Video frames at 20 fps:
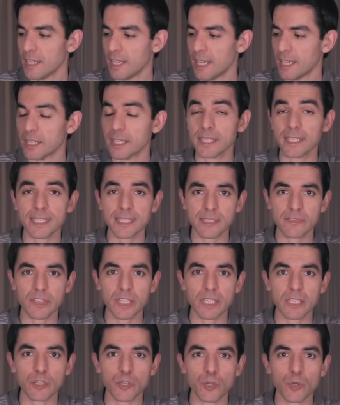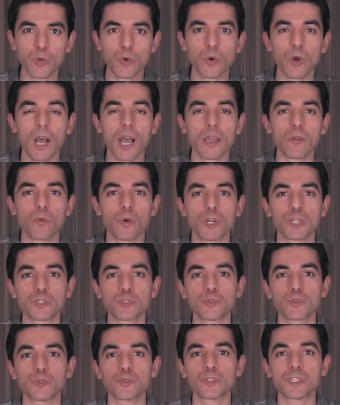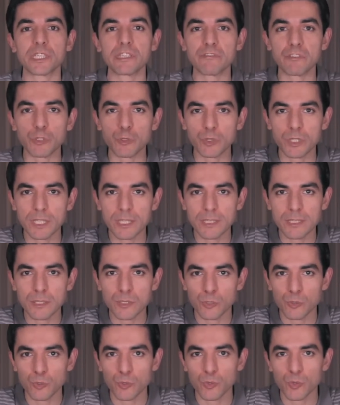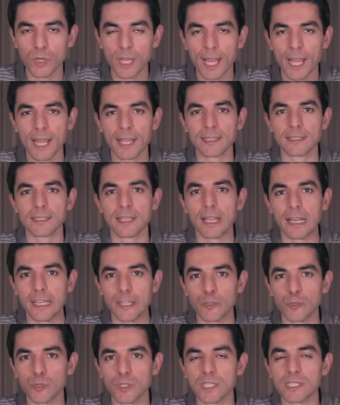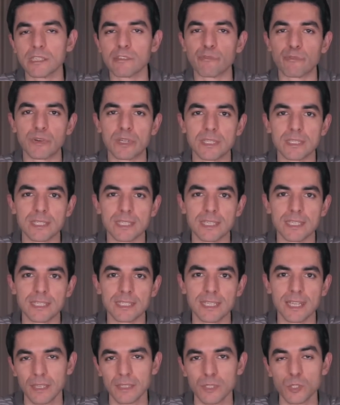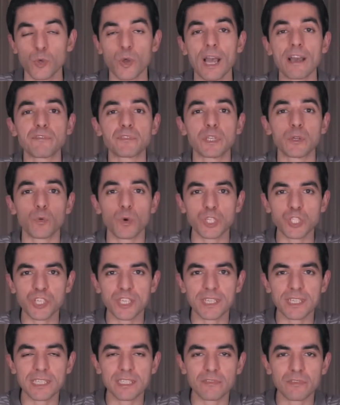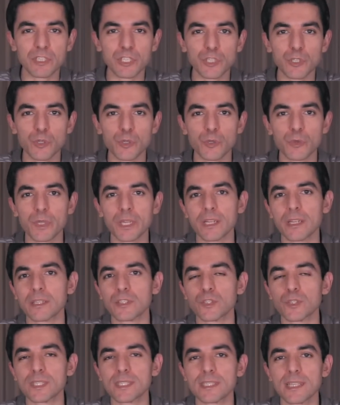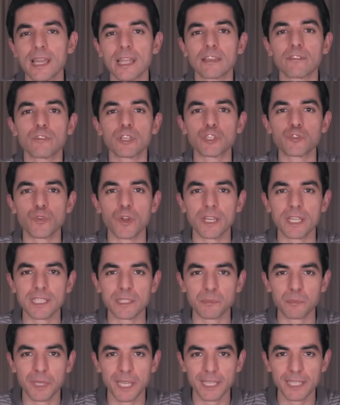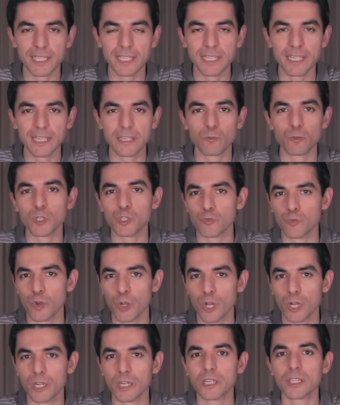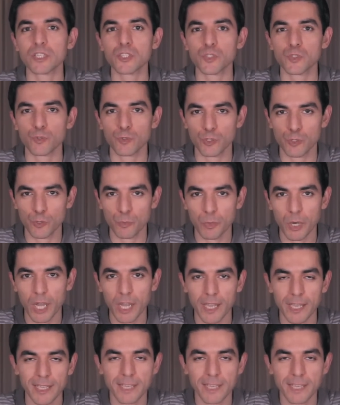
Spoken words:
And in this video, I want to review these two and tell you the differences. So after watching this video, you can understand which one is better and which one should you buy.